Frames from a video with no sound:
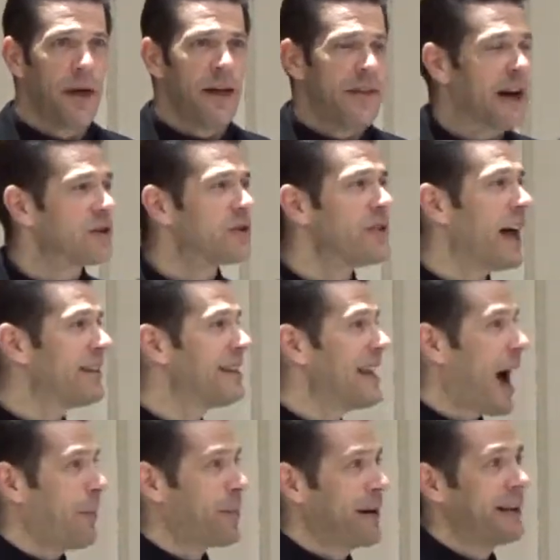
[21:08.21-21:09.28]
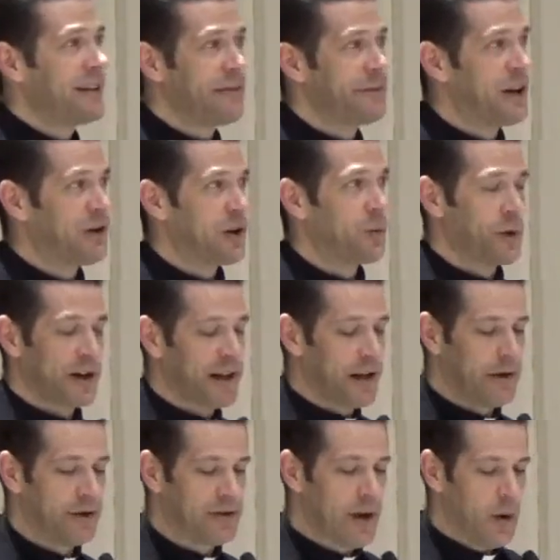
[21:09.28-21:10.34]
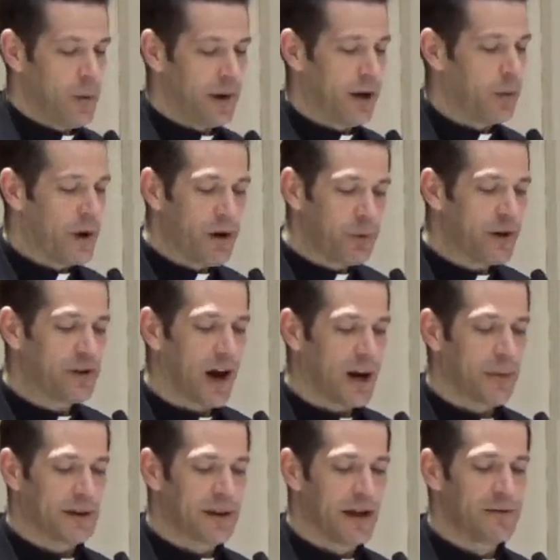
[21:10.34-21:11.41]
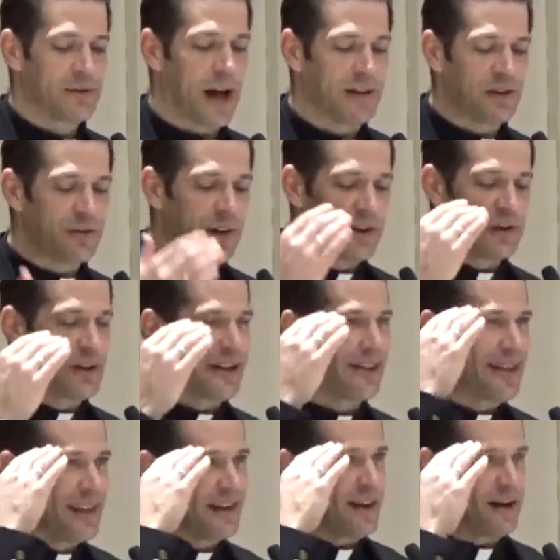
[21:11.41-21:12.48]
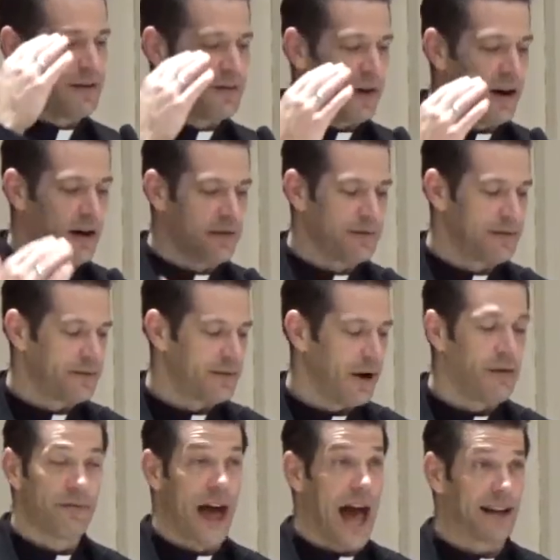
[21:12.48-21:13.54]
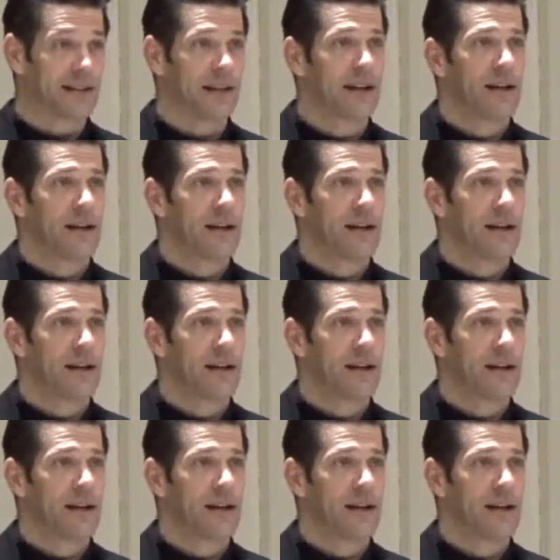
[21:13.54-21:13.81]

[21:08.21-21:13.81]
That's the operating definition we're going to use. Whenever we talk about love, I invite you to think of that.